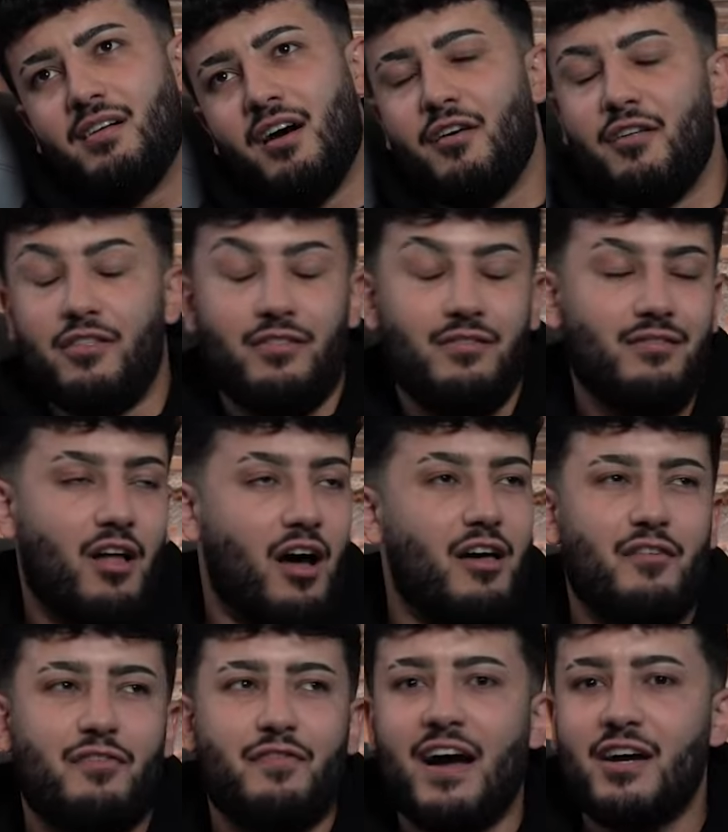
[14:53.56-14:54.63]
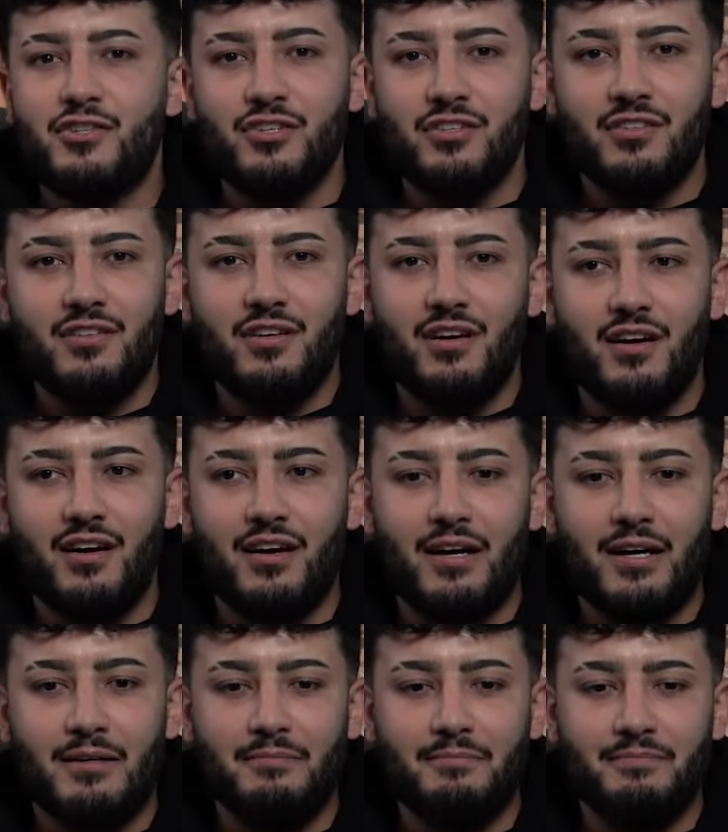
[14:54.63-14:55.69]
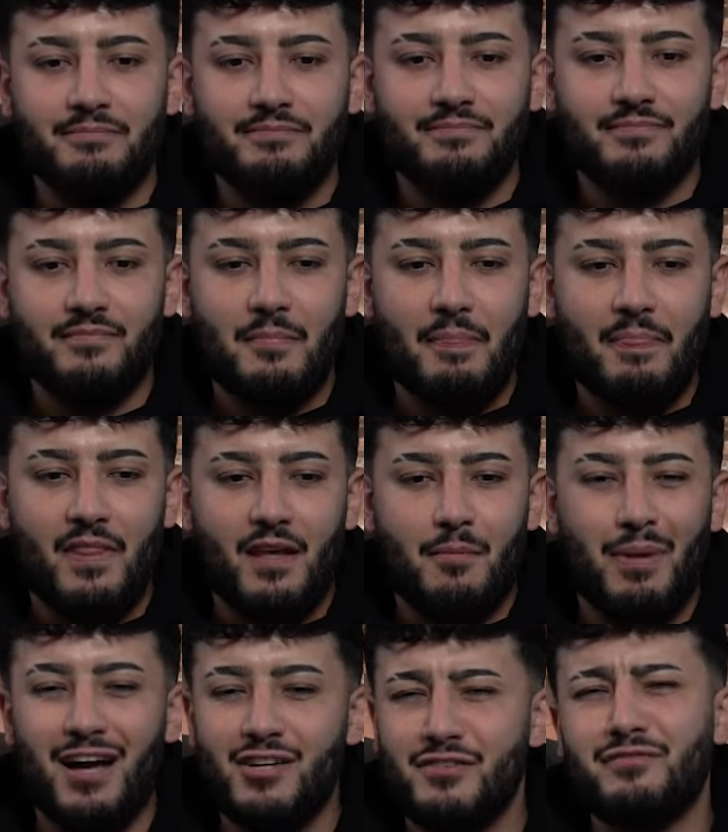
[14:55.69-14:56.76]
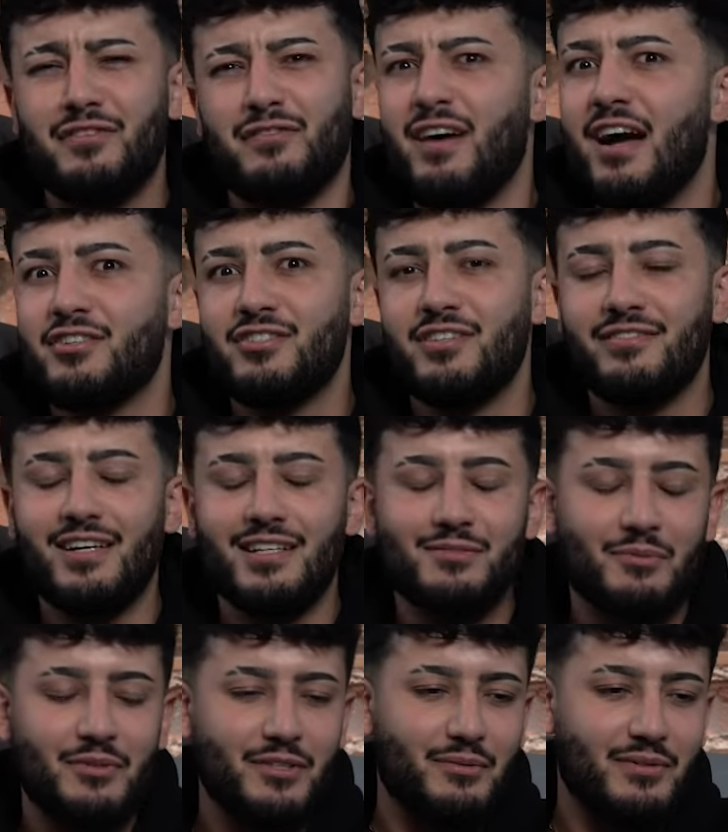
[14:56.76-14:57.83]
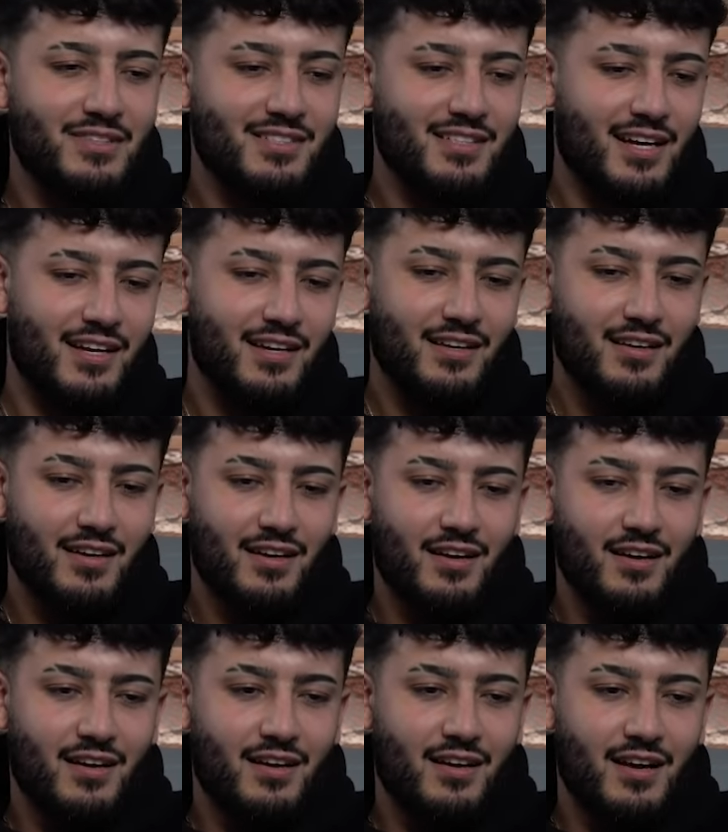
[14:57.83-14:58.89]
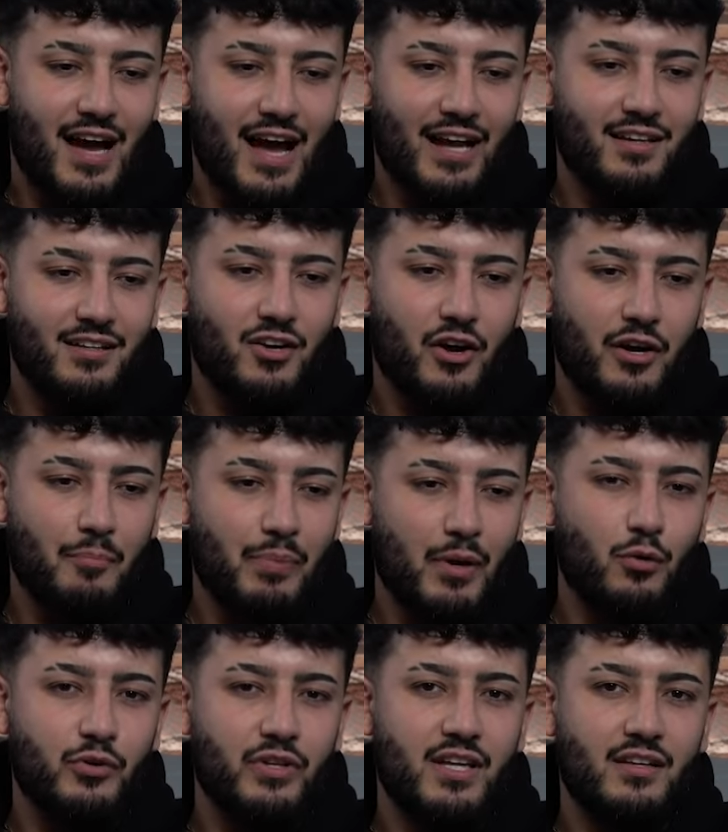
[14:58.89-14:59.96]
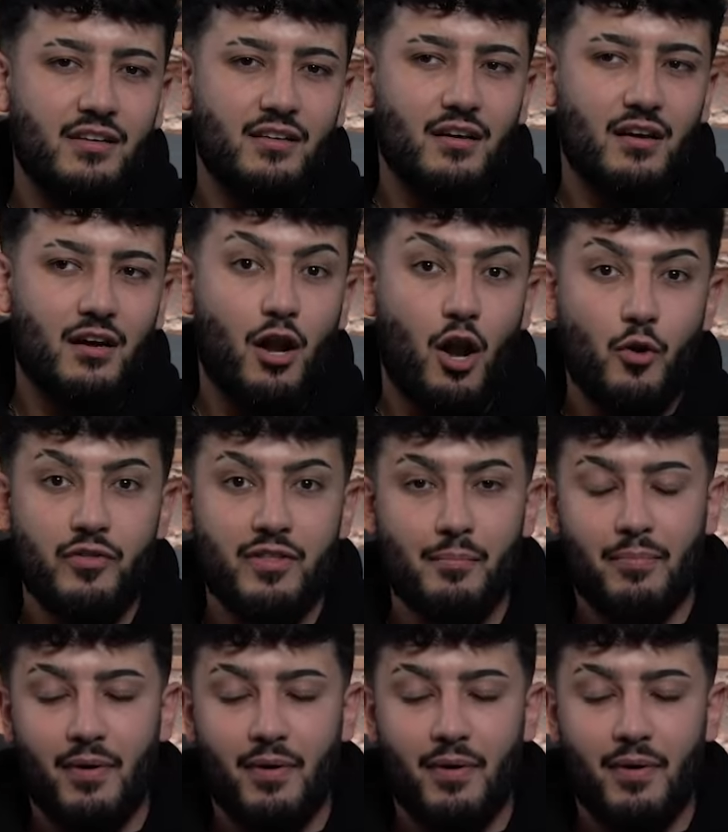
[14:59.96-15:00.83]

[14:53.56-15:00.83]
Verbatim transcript: uh, like a fashion, um, passion for fashion, if that's what you want to say, and kind of building a clothing